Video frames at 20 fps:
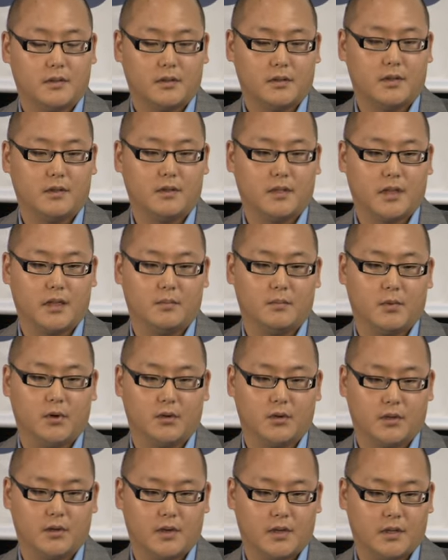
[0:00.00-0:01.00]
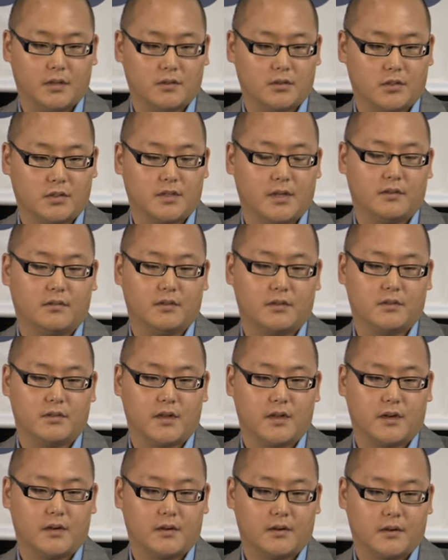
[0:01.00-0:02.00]
and gain motor energy savings
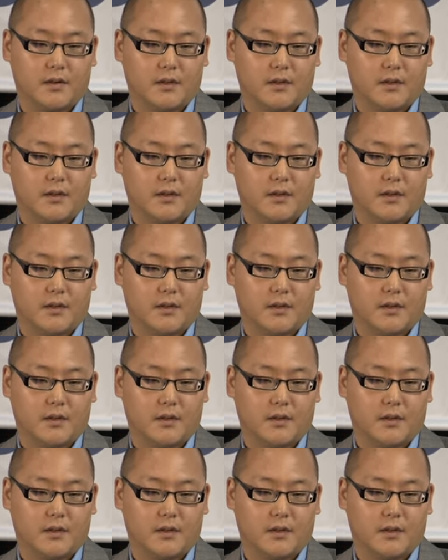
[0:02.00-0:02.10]
there.